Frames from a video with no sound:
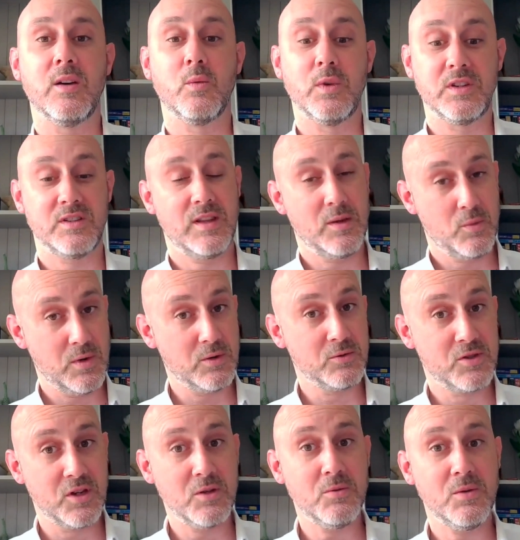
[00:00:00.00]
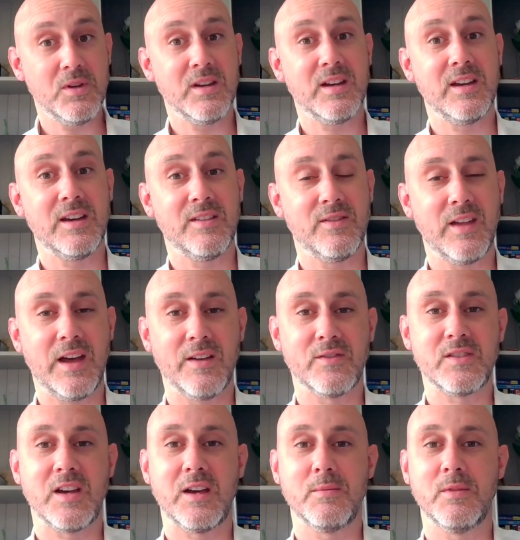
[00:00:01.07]
which they will do if they
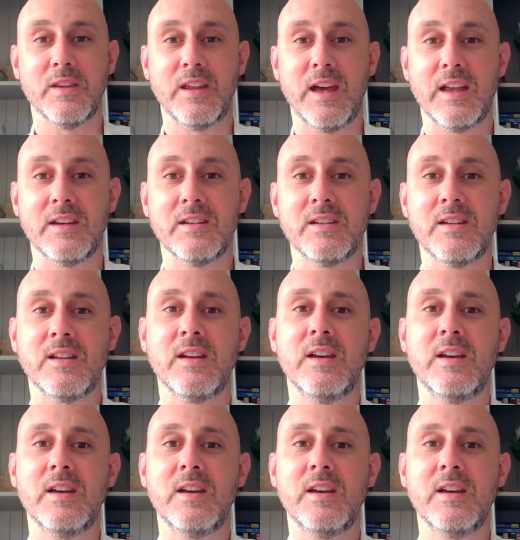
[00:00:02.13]
have time at the end.